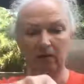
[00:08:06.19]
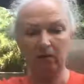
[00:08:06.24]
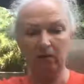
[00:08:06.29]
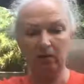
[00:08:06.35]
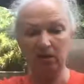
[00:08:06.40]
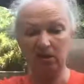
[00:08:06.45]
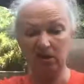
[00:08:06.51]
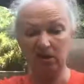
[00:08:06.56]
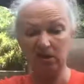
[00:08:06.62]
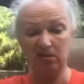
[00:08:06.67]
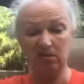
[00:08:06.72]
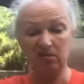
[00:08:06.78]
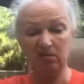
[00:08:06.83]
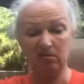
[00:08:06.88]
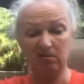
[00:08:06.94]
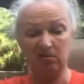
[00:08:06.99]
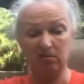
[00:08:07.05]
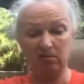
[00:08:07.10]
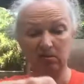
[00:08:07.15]
we just
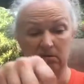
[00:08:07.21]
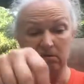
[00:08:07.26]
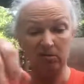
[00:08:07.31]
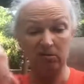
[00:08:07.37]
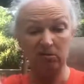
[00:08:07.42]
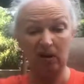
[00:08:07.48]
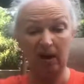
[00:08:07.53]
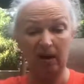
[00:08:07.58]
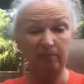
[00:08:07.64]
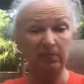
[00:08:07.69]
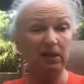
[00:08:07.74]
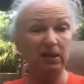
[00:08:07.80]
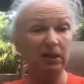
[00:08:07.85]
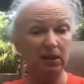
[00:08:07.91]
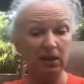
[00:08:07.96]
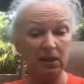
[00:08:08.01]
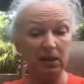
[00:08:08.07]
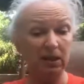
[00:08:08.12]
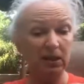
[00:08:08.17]
dropped it
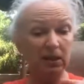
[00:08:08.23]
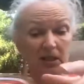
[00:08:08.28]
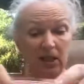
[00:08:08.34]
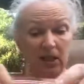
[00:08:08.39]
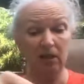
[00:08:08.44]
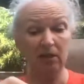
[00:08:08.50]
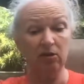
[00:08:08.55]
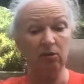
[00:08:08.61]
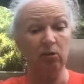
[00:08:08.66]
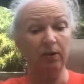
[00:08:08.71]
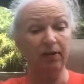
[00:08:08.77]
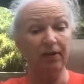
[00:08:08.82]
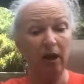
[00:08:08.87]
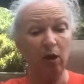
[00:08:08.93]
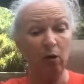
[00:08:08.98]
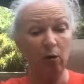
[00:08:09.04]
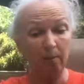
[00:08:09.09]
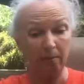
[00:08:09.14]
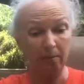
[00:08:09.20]
in a container
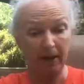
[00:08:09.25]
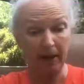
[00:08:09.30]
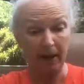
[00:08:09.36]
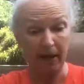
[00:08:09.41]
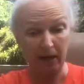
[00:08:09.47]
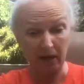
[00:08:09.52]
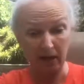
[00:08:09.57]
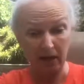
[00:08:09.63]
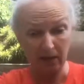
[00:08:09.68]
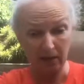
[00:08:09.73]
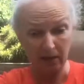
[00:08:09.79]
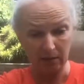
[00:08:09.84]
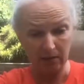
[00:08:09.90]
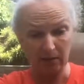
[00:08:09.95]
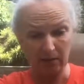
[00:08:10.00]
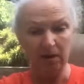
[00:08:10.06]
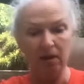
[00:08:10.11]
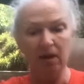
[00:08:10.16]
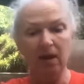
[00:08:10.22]
without padding?
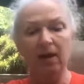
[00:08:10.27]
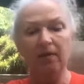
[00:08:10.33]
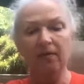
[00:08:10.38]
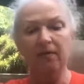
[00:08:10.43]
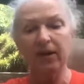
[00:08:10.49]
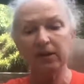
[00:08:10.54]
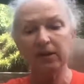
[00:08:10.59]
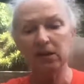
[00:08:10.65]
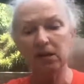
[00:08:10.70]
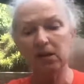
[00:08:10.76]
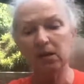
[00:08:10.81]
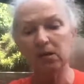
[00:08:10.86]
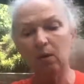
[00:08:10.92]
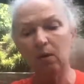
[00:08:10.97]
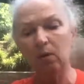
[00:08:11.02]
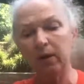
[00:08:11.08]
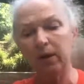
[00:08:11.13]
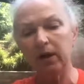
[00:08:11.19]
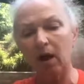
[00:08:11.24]
This is what
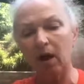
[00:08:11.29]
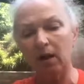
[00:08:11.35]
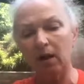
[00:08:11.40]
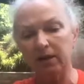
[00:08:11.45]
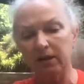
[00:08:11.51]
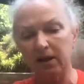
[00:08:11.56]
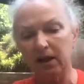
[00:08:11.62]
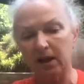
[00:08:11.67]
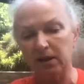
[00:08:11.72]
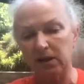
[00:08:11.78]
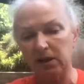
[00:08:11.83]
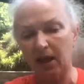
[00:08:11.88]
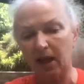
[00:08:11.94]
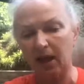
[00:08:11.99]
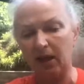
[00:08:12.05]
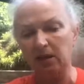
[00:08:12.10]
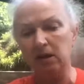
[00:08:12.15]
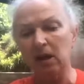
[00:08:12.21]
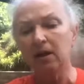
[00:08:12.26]
we call a test
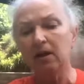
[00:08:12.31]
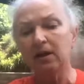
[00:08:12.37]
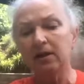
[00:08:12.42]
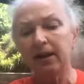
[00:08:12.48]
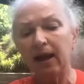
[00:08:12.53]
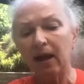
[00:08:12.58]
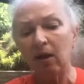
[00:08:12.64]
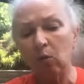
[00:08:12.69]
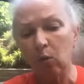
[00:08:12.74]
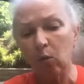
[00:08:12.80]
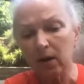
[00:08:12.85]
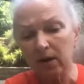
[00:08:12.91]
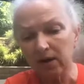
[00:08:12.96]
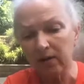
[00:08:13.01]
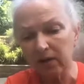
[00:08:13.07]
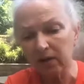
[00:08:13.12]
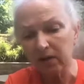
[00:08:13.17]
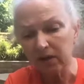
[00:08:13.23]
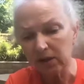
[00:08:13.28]
case. Now, one of
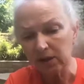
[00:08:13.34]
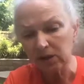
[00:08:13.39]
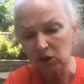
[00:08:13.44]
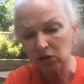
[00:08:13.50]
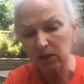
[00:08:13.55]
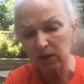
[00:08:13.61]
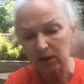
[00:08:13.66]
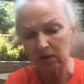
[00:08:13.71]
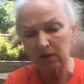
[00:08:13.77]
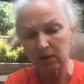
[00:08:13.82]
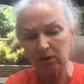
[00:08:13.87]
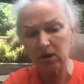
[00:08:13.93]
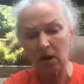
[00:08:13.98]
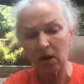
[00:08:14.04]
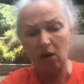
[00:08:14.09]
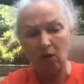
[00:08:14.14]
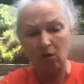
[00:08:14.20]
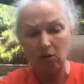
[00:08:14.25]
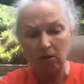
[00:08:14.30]
the things you need to
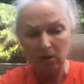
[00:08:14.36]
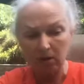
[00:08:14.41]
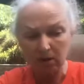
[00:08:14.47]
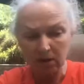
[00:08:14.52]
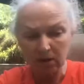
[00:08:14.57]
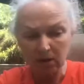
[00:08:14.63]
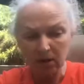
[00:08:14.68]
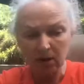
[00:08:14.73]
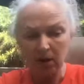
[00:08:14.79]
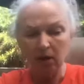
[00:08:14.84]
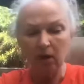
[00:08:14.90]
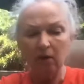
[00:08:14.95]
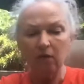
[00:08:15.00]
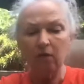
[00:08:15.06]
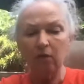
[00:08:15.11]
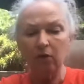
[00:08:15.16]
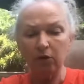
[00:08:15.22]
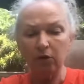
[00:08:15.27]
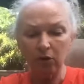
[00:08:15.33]
know
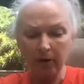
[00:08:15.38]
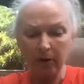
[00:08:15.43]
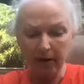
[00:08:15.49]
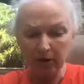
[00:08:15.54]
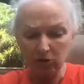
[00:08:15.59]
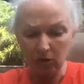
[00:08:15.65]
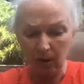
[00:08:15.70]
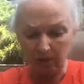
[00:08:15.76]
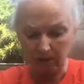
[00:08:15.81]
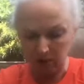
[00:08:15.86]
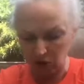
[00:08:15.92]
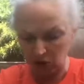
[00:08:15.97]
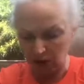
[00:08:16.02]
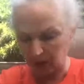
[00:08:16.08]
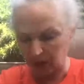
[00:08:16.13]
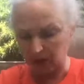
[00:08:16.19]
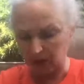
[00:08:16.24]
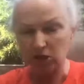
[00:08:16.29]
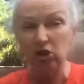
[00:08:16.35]
for your egg drop
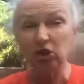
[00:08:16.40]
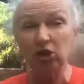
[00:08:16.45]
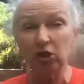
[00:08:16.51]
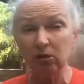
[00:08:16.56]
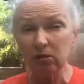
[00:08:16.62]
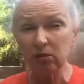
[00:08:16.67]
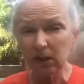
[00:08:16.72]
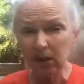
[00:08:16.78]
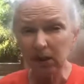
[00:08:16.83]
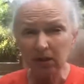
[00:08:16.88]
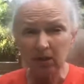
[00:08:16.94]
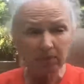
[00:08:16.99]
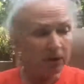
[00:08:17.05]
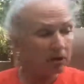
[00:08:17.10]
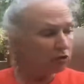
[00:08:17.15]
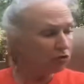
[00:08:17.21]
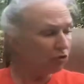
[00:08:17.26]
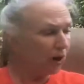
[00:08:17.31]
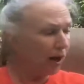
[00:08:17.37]
challenge, you need to be
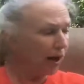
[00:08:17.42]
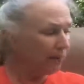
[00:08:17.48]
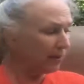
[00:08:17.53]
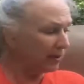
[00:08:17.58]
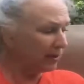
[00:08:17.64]
dropping